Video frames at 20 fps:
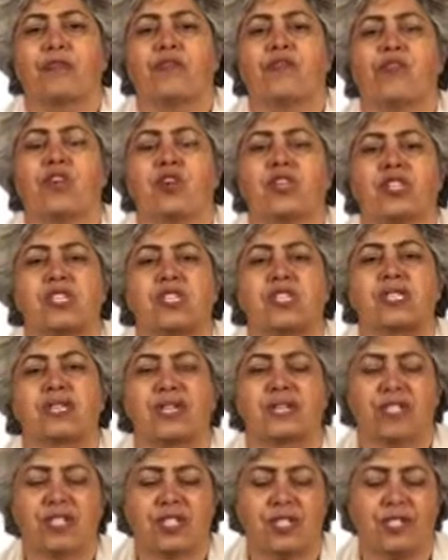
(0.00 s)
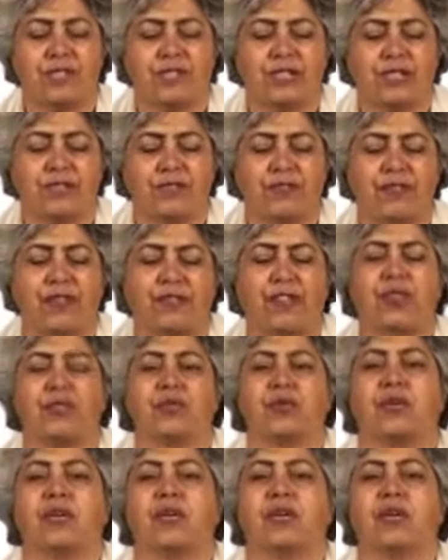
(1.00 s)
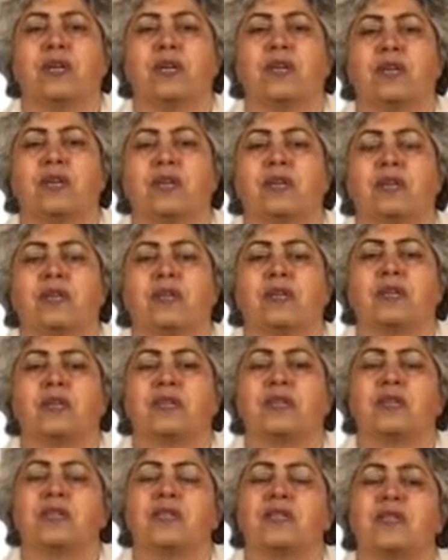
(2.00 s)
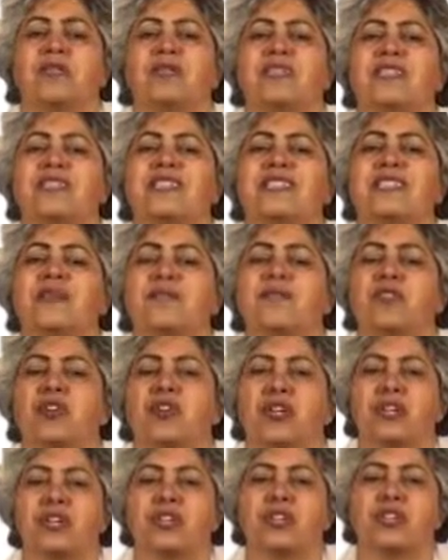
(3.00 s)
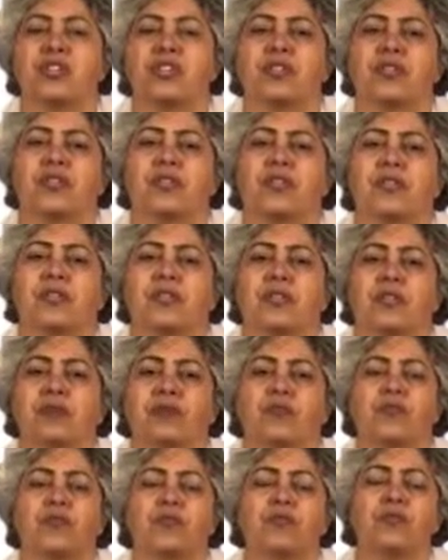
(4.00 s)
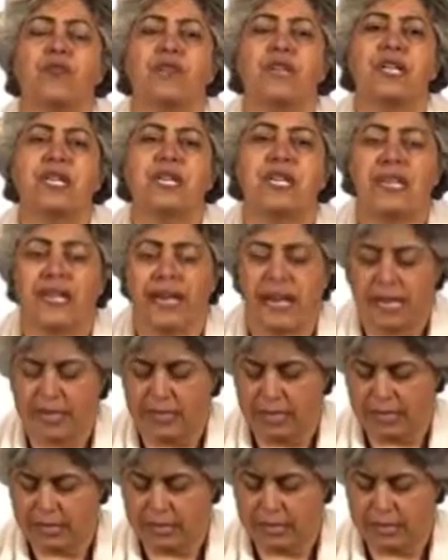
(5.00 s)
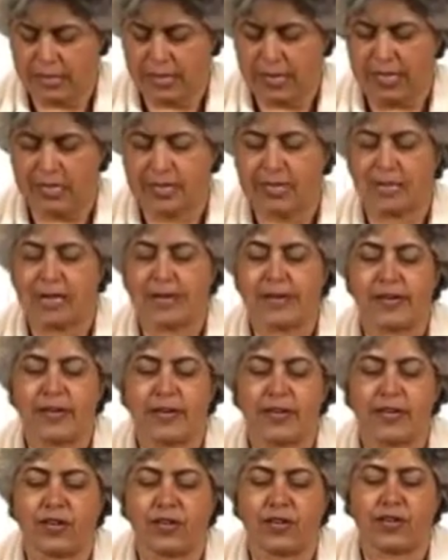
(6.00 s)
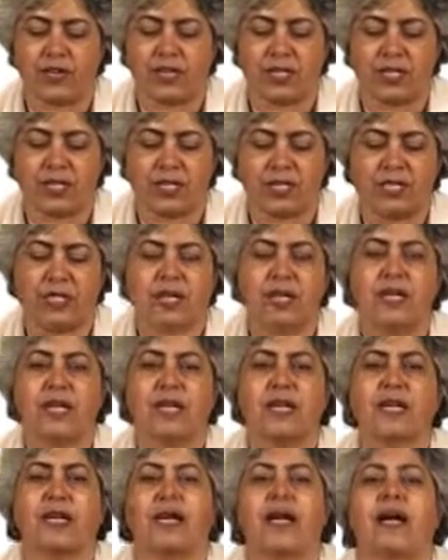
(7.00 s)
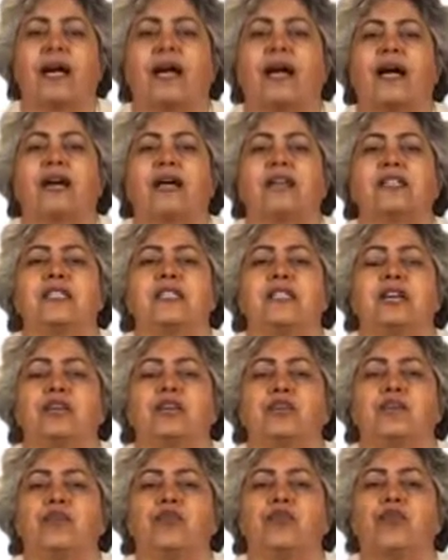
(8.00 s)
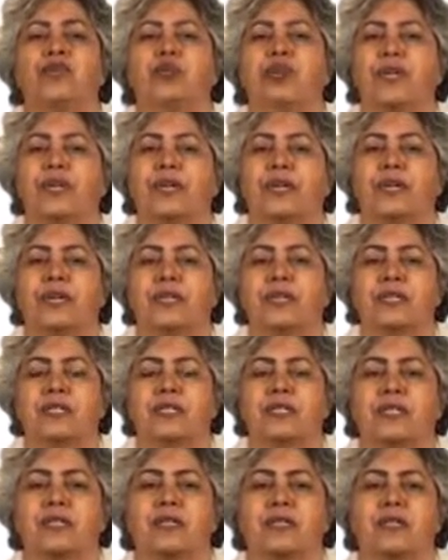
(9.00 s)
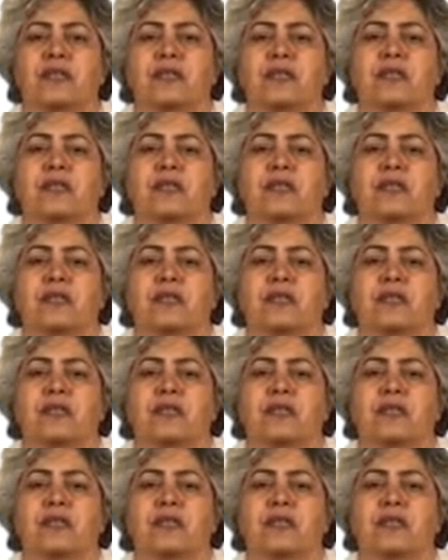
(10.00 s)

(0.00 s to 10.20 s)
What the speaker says: For such an individual, dissimulation would be, as he says, a hindrance and a poorness.